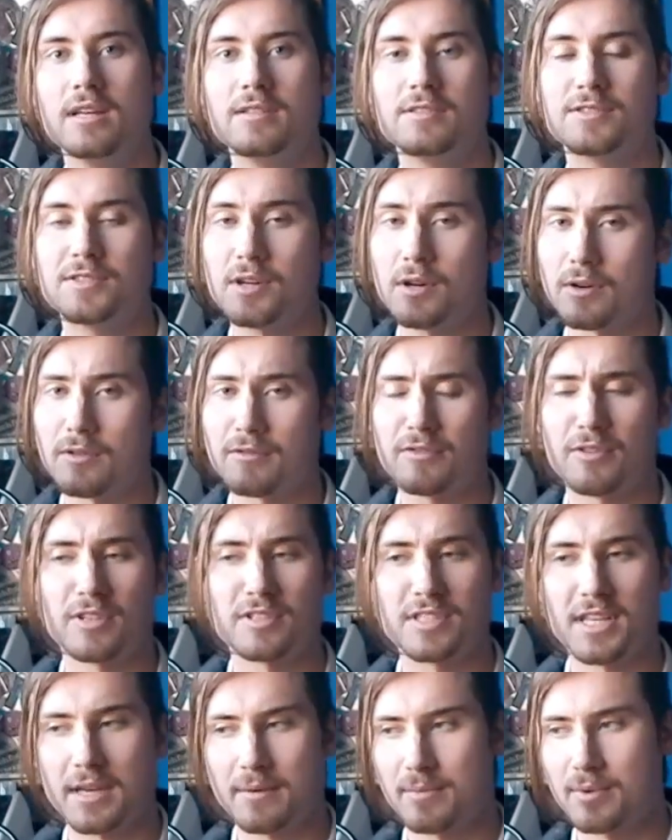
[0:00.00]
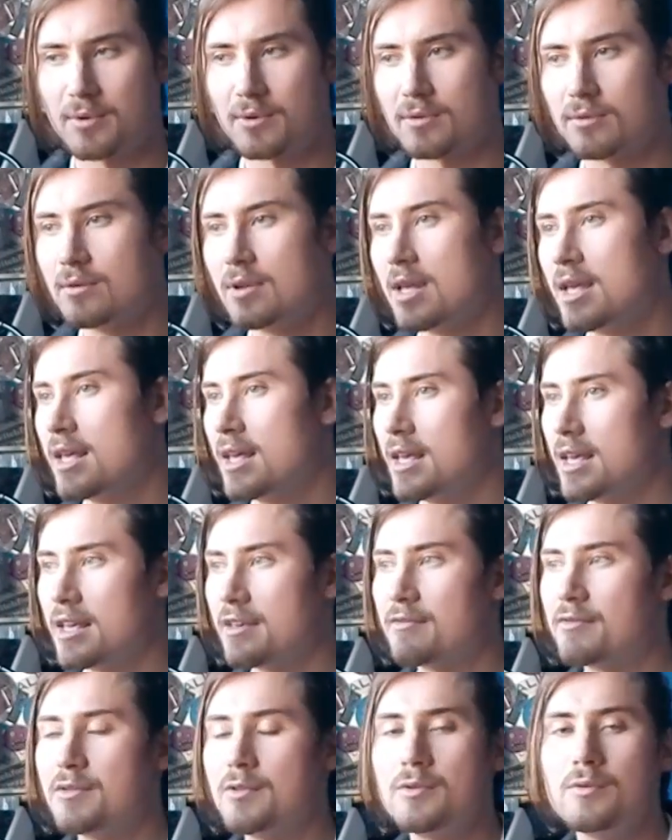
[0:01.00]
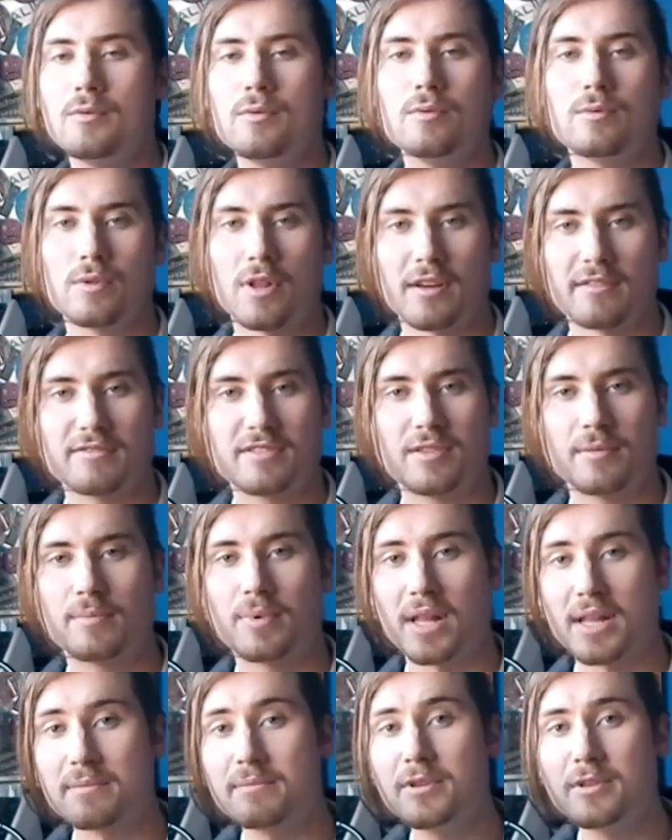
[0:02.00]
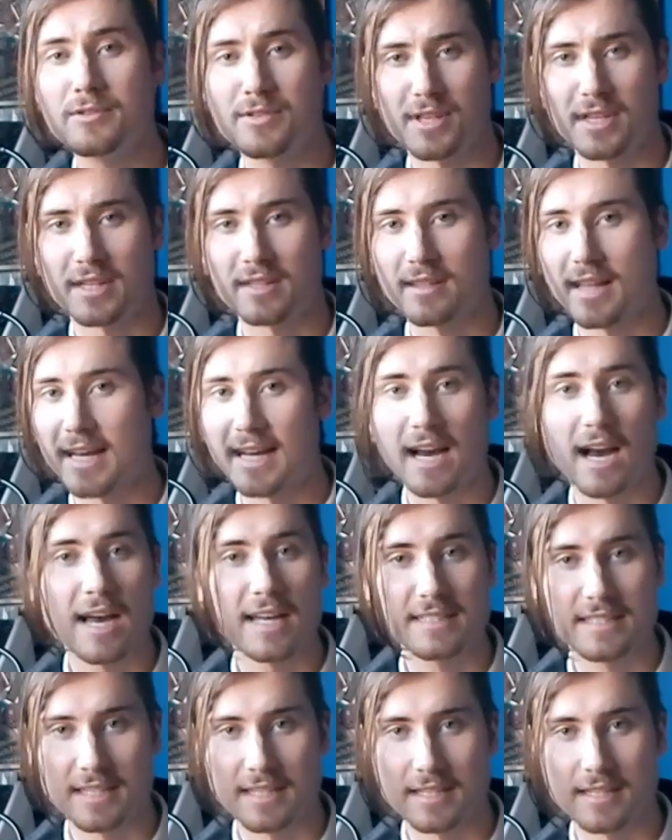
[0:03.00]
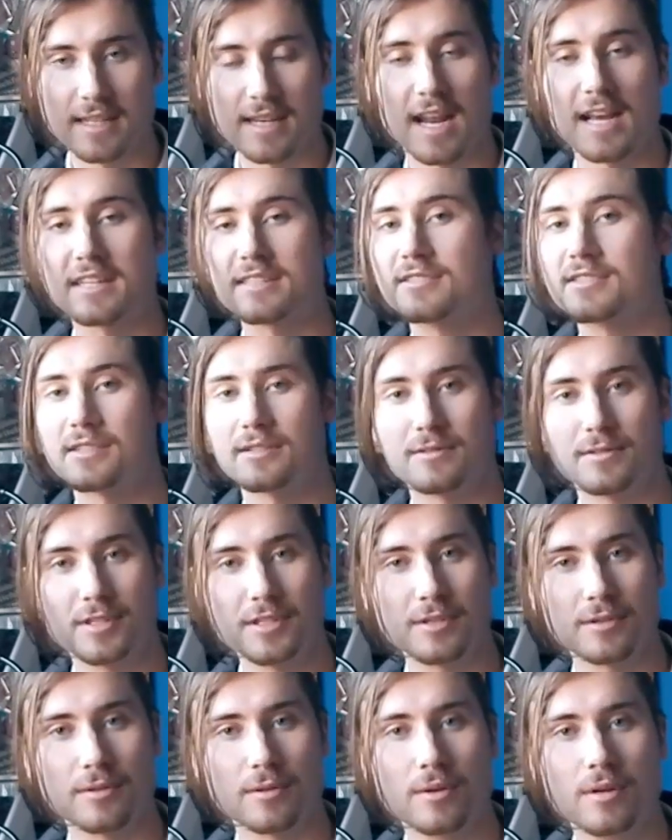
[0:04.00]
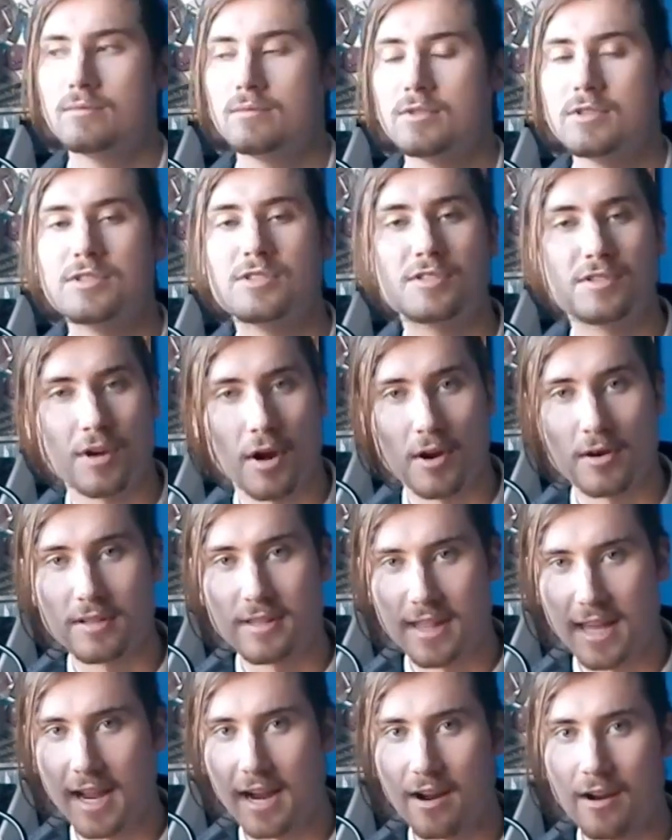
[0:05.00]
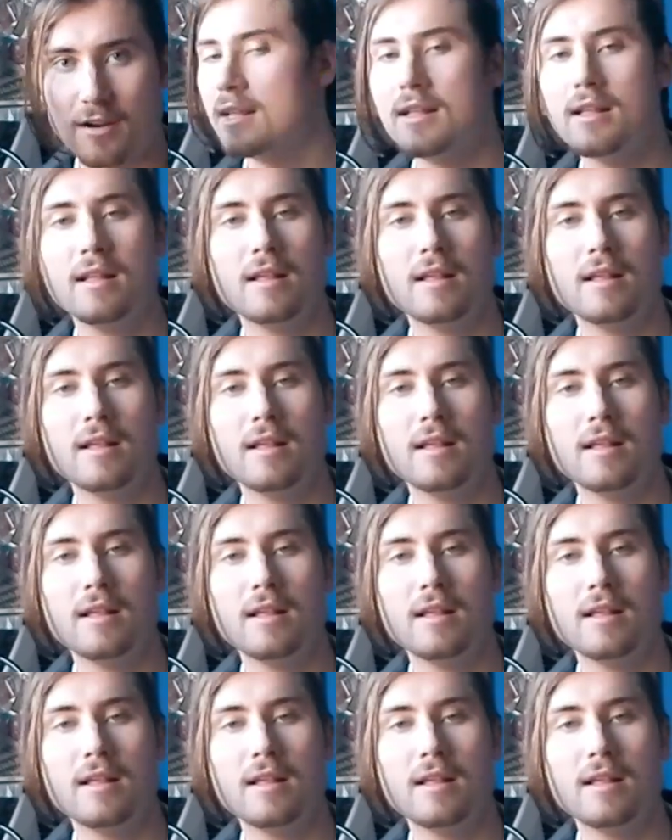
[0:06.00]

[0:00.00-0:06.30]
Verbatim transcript: So, for example, if you love to play music like I did and I still do, start there.